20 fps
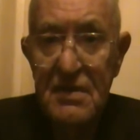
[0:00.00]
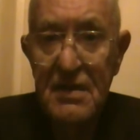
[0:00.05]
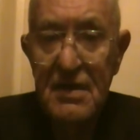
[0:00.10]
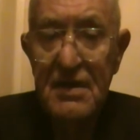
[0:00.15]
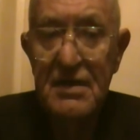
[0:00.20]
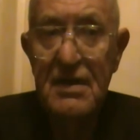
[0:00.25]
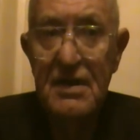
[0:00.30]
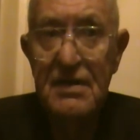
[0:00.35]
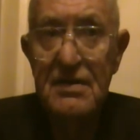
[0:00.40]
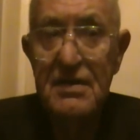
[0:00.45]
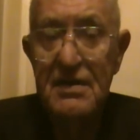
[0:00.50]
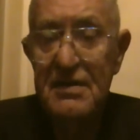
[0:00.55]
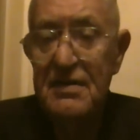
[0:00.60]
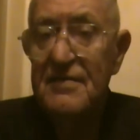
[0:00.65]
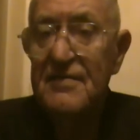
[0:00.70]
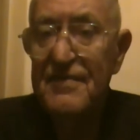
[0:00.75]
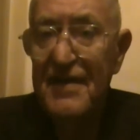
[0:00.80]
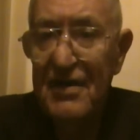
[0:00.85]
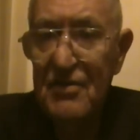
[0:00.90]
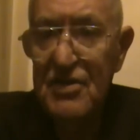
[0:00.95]
in
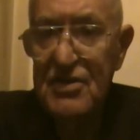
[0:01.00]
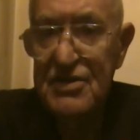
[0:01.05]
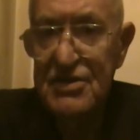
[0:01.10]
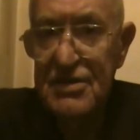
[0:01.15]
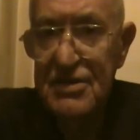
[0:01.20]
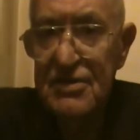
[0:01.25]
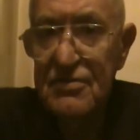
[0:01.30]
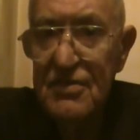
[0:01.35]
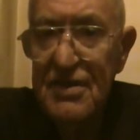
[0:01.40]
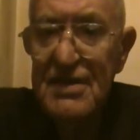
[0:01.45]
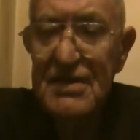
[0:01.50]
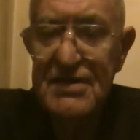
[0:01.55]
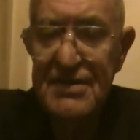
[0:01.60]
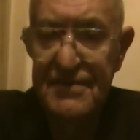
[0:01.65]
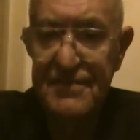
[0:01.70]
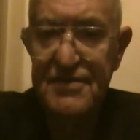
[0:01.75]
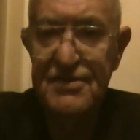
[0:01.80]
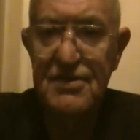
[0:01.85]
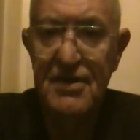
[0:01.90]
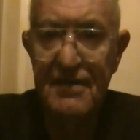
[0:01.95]
various degrees
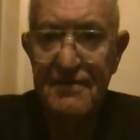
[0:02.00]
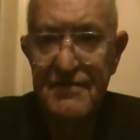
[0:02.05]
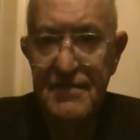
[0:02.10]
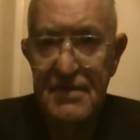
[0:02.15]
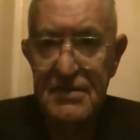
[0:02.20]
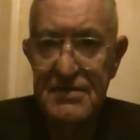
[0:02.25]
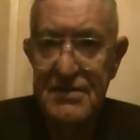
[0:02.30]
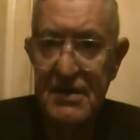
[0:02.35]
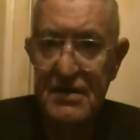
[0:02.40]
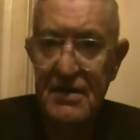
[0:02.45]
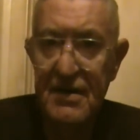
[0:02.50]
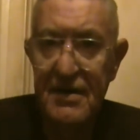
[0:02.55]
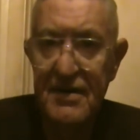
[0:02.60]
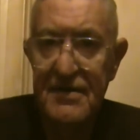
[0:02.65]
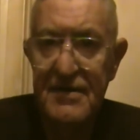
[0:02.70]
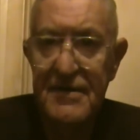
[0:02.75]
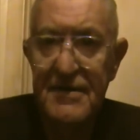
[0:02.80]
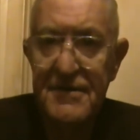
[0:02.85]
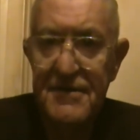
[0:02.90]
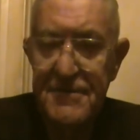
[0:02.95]
of softness and
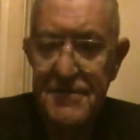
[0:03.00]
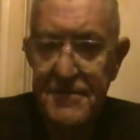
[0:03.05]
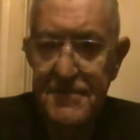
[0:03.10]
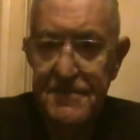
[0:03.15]
hardness.